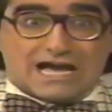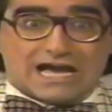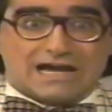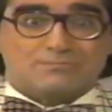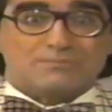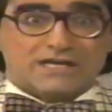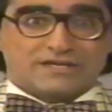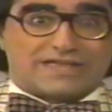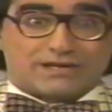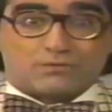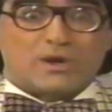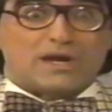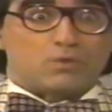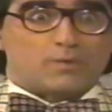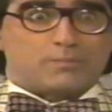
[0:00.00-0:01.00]
time that
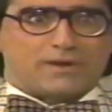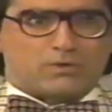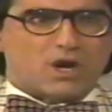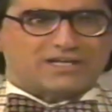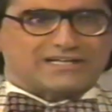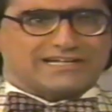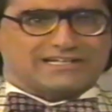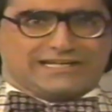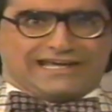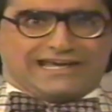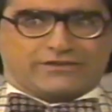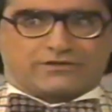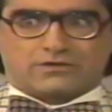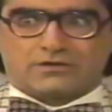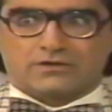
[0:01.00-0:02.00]
we will be working
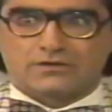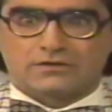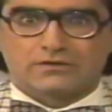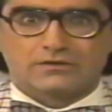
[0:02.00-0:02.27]
together.